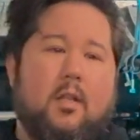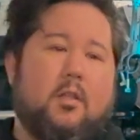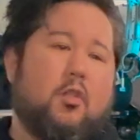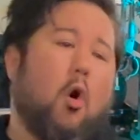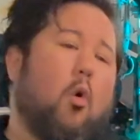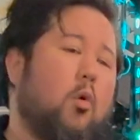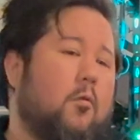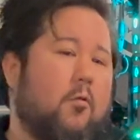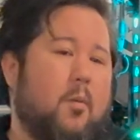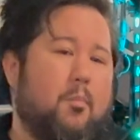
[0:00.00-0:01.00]
The total
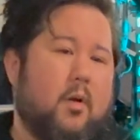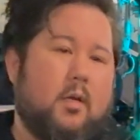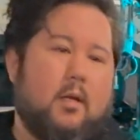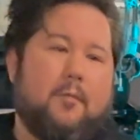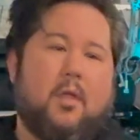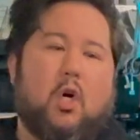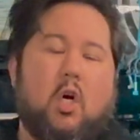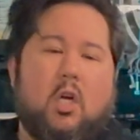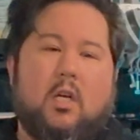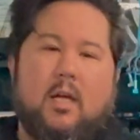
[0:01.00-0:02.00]
footprint of the
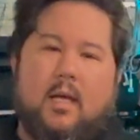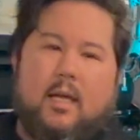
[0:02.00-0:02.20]
hook,